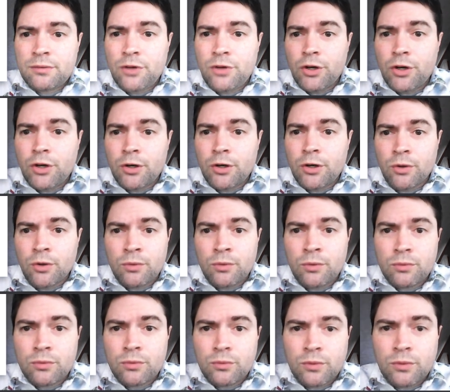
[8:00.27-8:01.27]
know
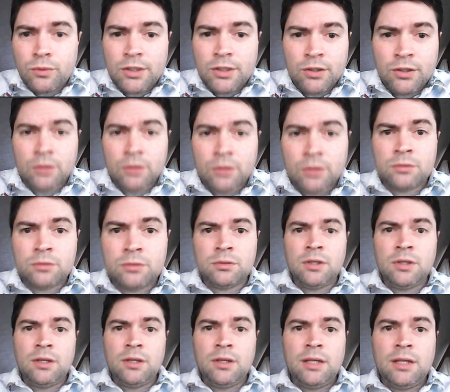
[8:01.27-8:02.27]
what all,
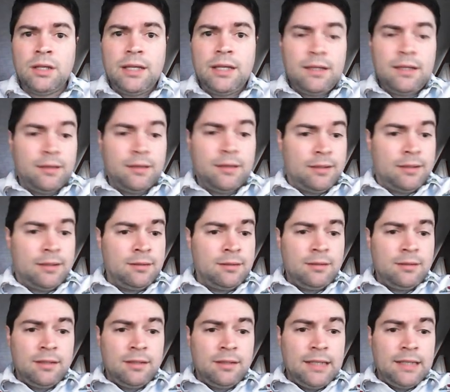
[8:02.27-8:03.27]
like,
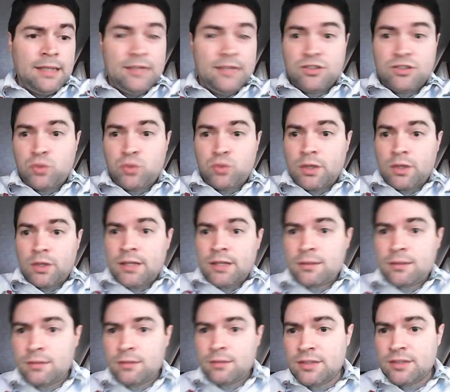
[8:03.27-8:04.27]
is this working?